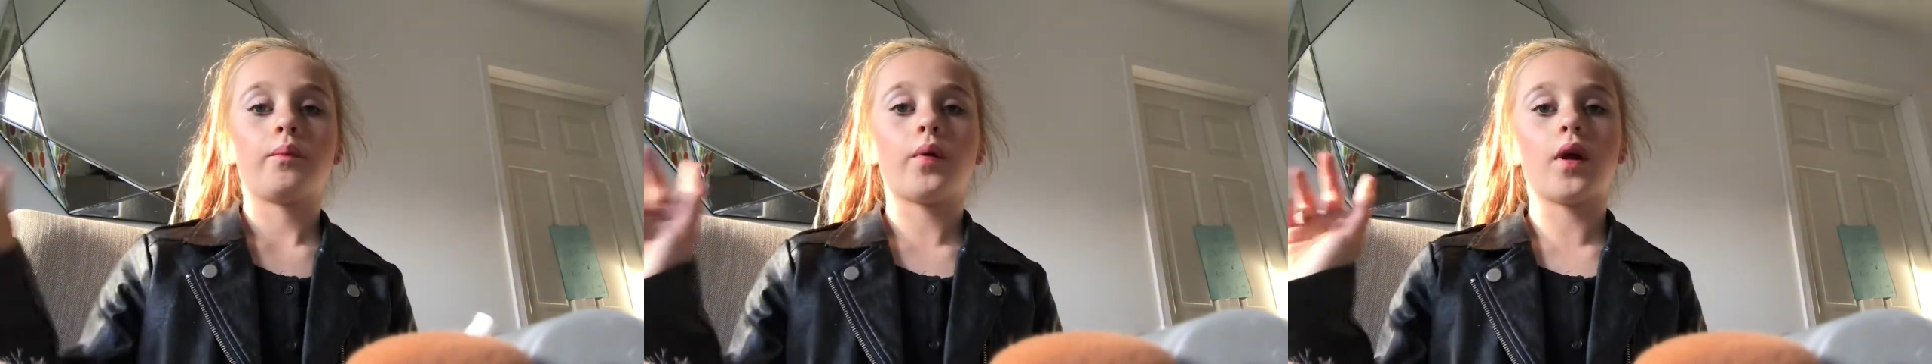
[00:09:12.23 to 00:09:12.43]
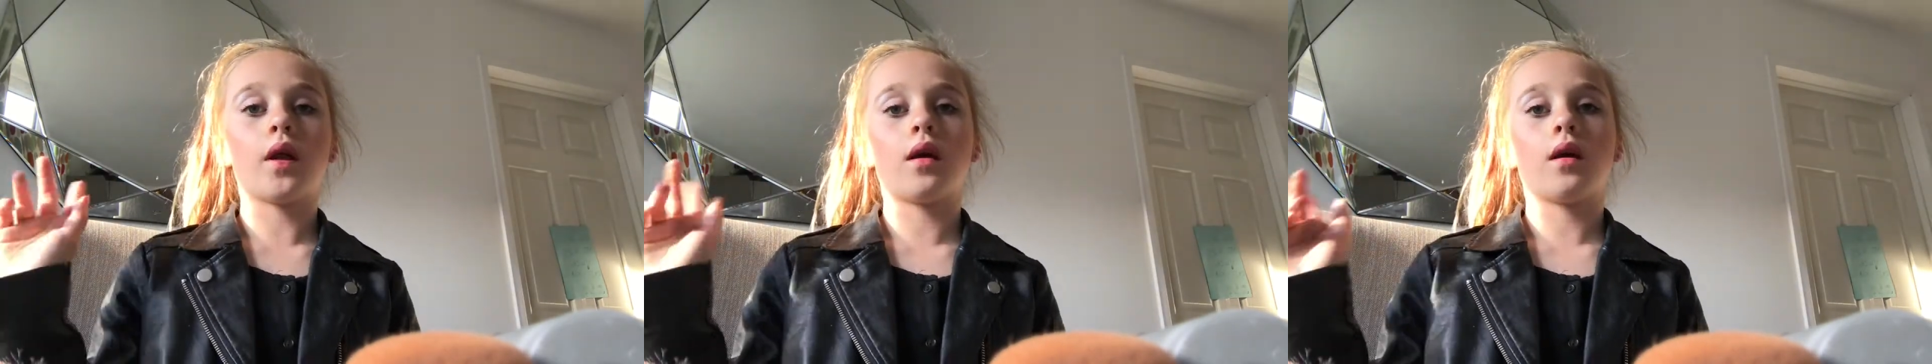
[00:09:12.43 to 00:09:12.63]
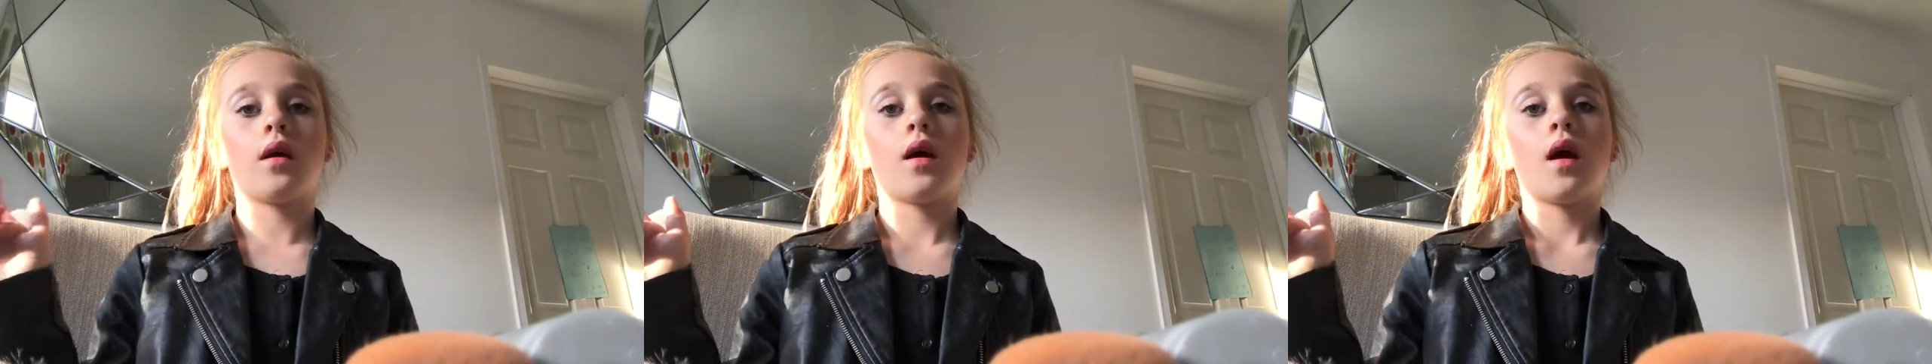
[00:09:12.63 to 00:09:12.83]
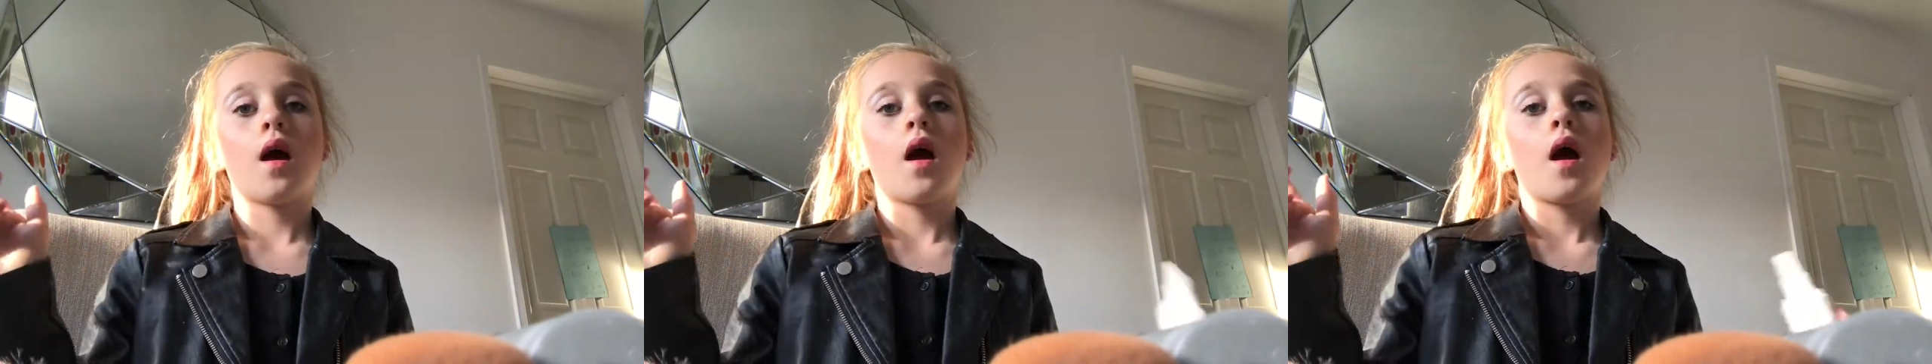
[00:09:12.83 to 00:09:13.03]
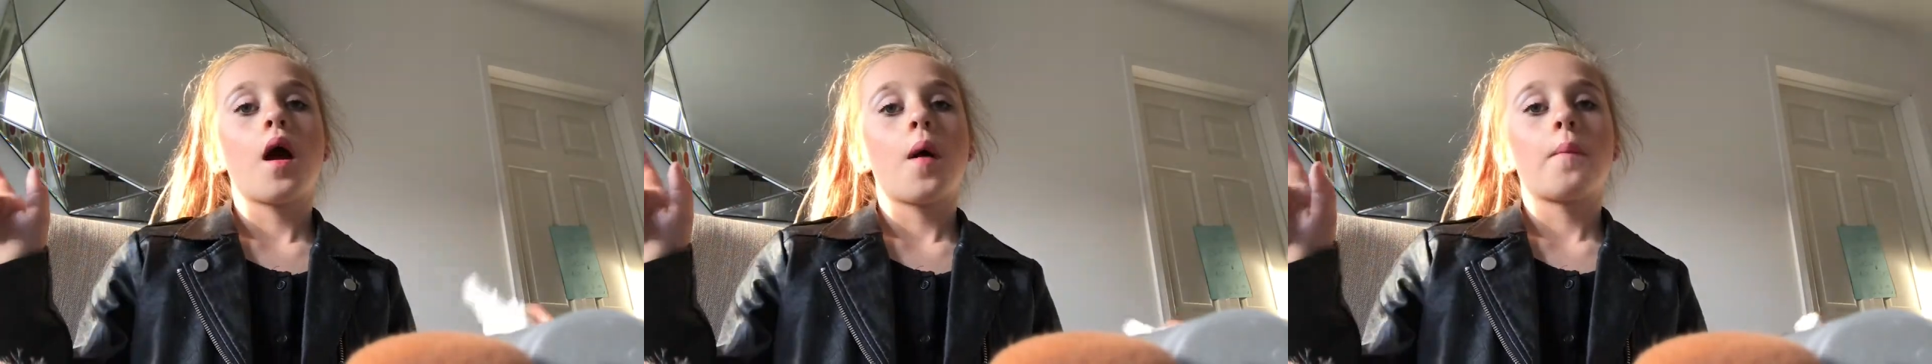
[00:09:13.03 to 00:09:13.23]
But
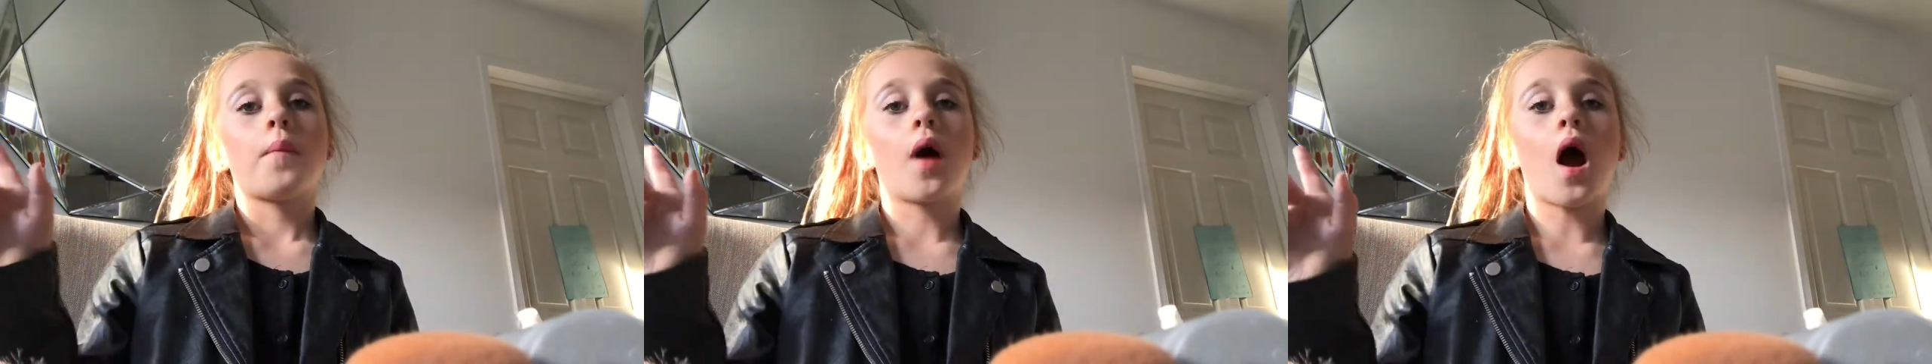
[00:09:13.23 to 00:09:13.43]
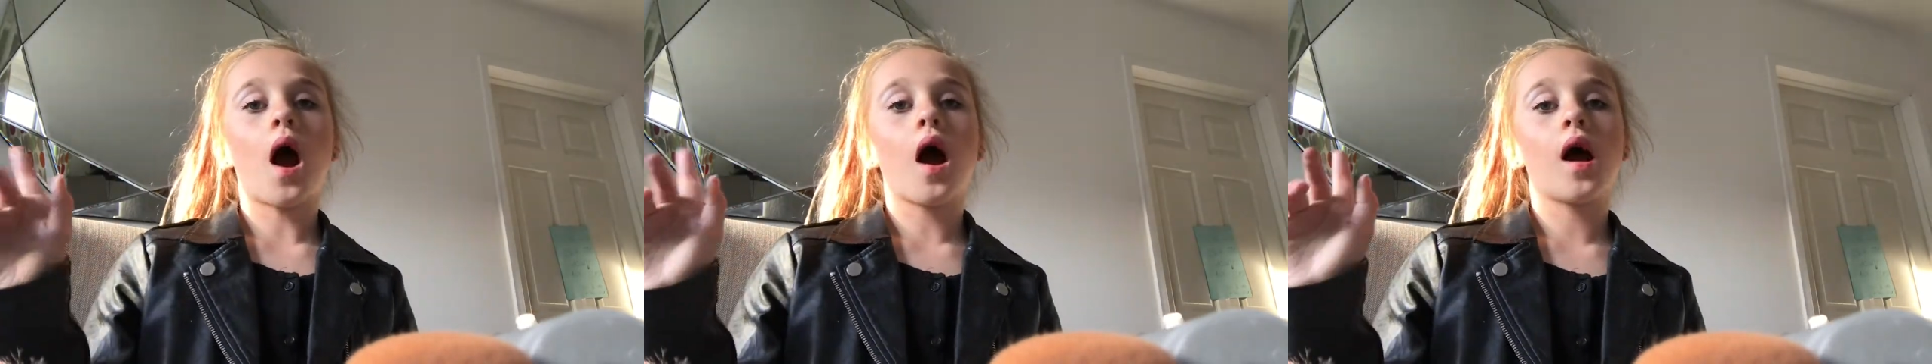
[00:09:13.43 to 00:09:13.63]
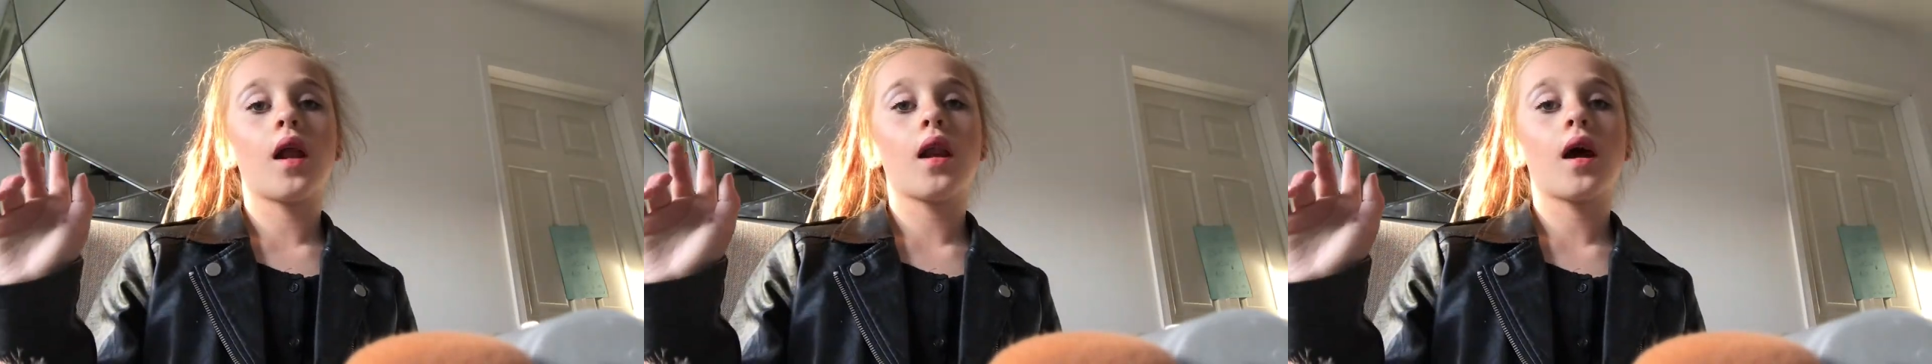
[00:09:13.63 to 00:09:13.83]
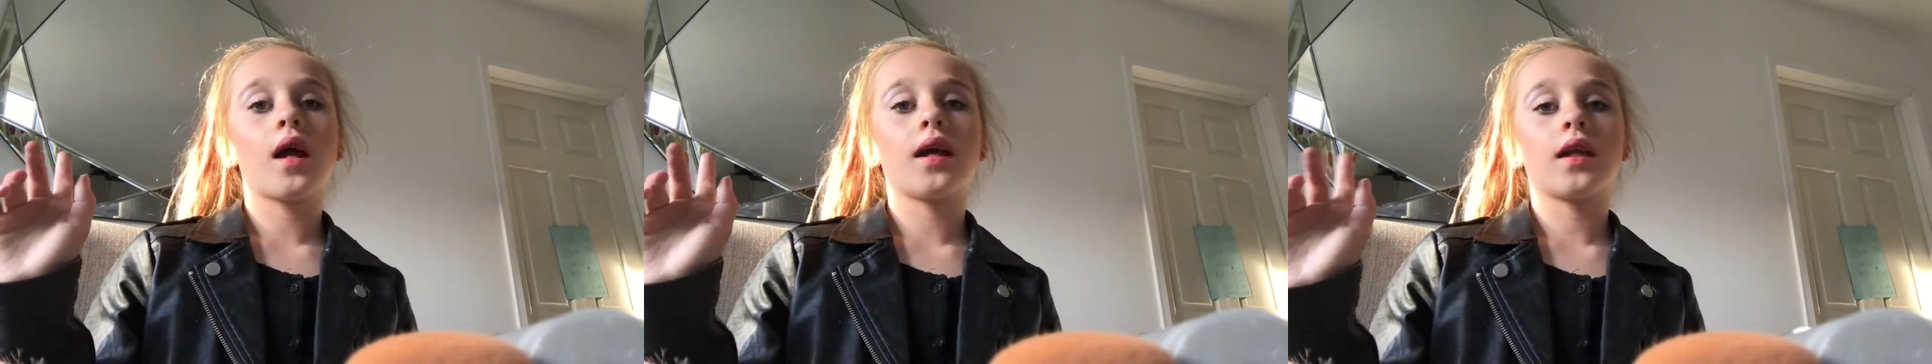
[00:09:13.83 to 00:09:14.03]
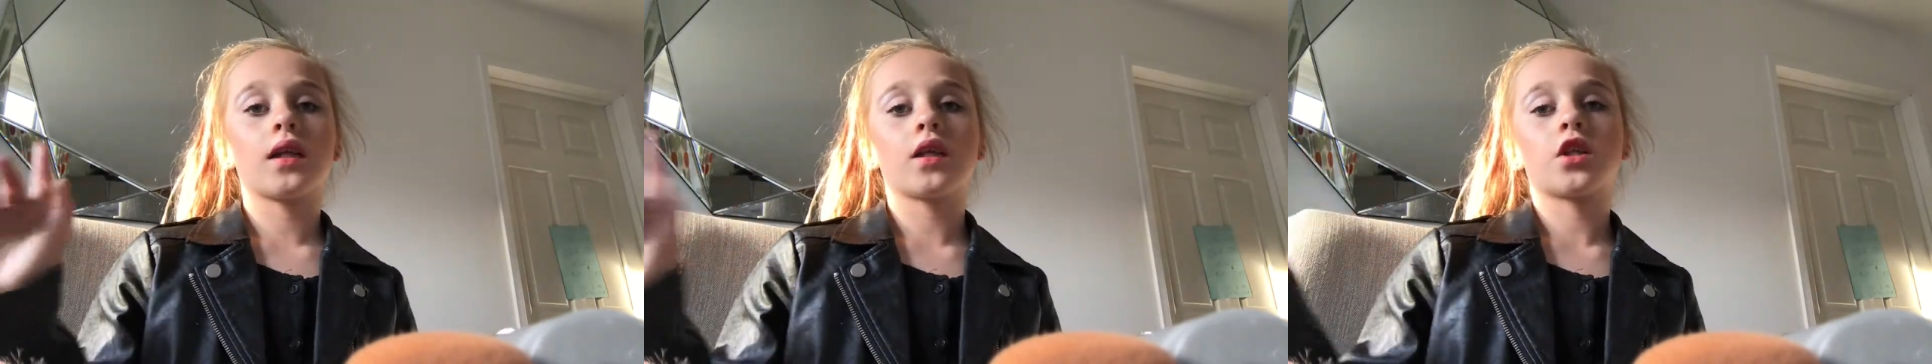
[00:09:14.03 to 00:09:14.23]
I
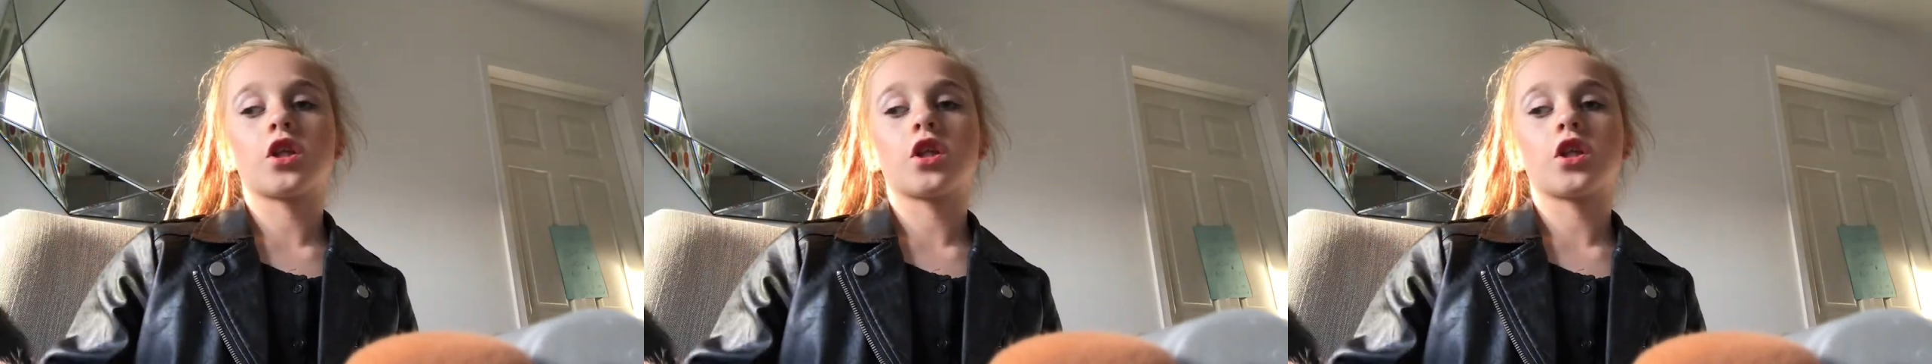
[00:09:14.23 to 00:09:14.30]
like